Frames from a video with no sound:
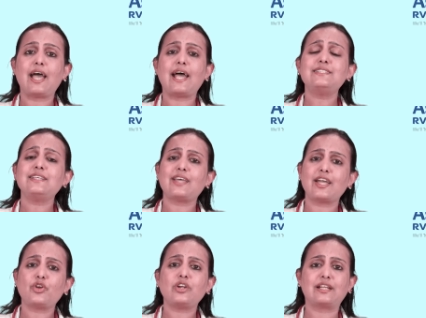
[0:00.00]
As the
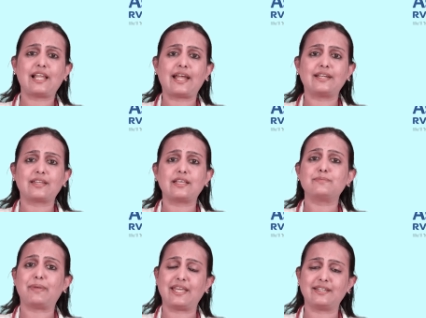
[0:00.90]
thyroid gland
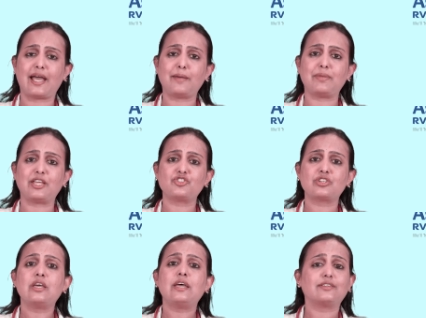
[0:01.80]
is being
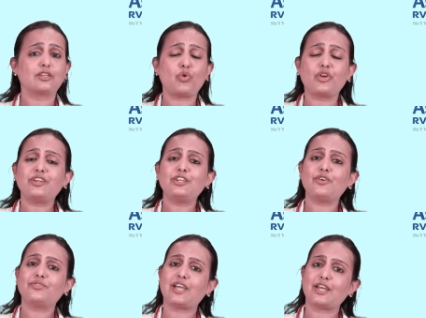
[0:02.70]
damaged, the quantity
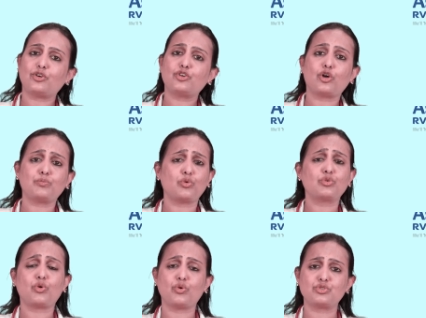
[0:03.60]
of thyroid
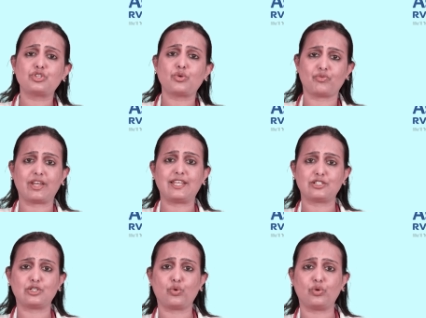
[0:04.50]
hormone goes down very
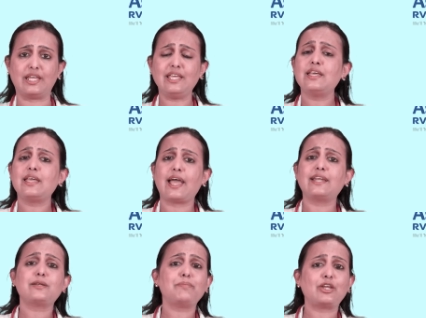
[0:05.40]
slowly,
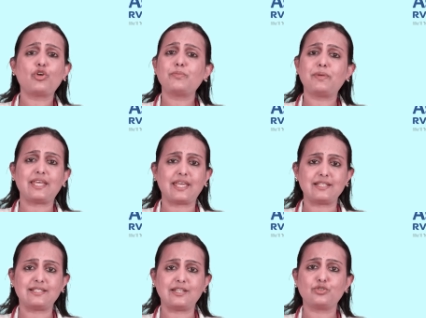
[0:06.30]
and it may not be
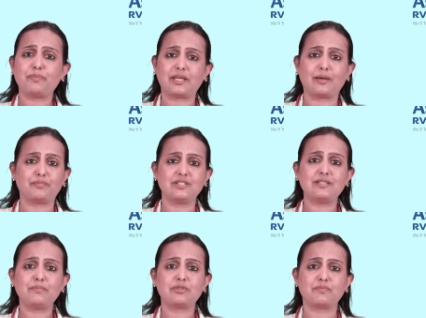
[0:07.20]
easy to pick up the
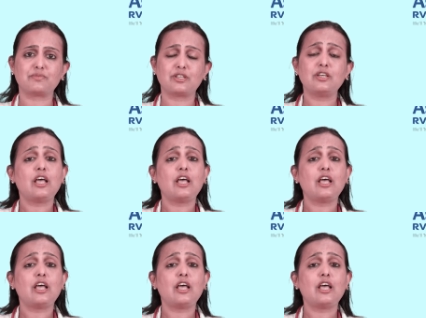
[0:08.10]
symptoms.